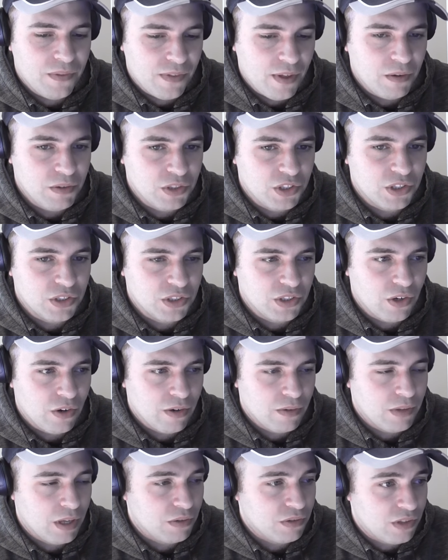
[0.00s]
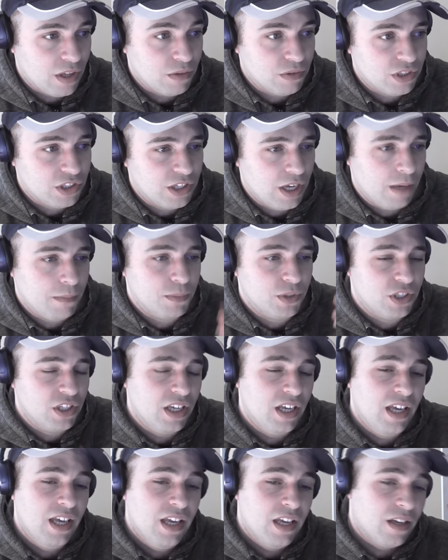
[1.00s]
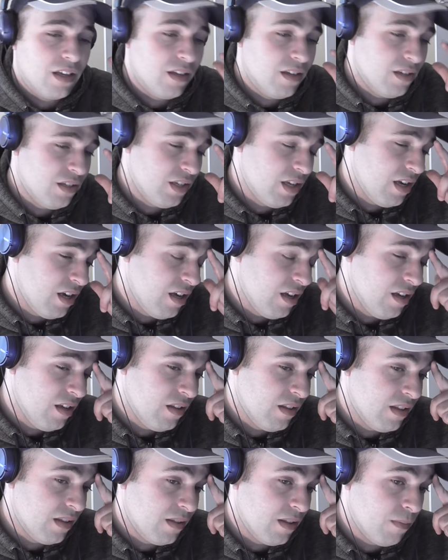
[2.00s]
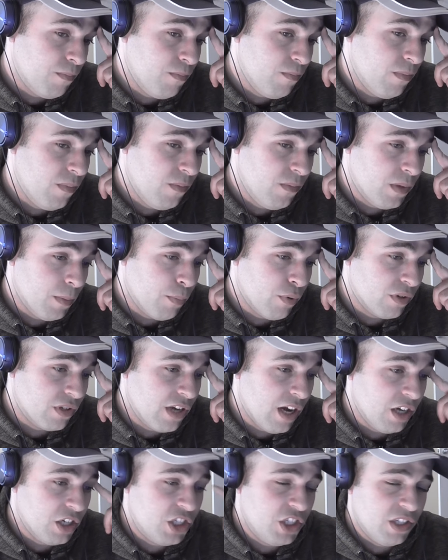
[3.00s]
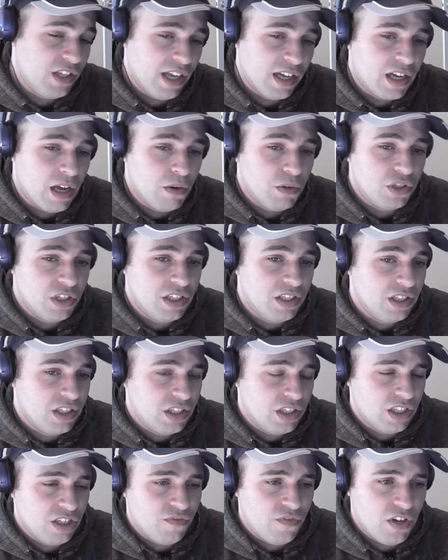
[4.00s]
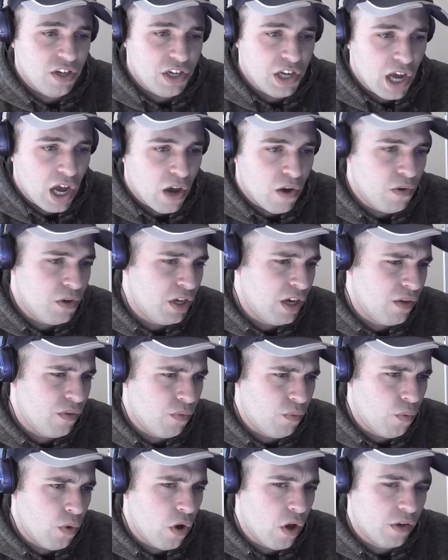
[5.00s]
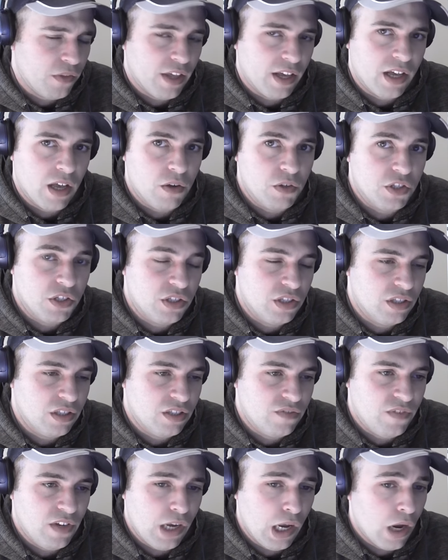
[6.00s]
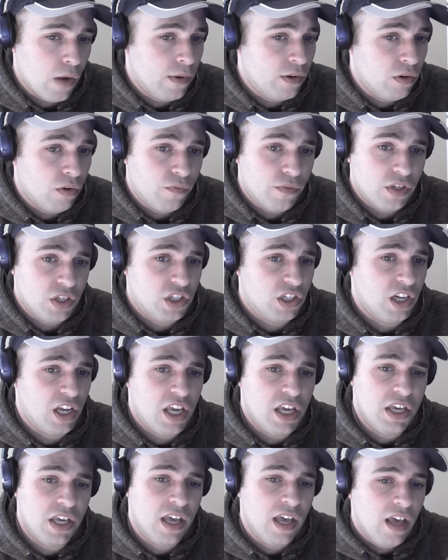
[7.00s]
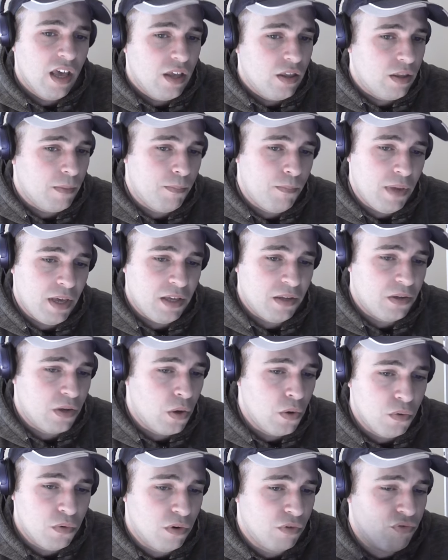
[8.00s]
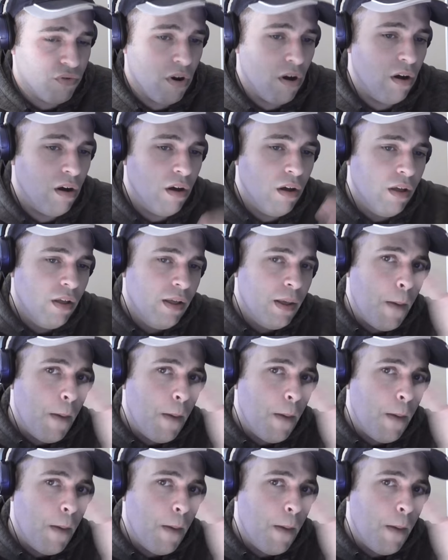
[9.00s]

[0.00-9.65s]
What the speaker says: those subs. Because the production that goes into this video, you know, the work that goes into this video, and obviously the big coup de grace,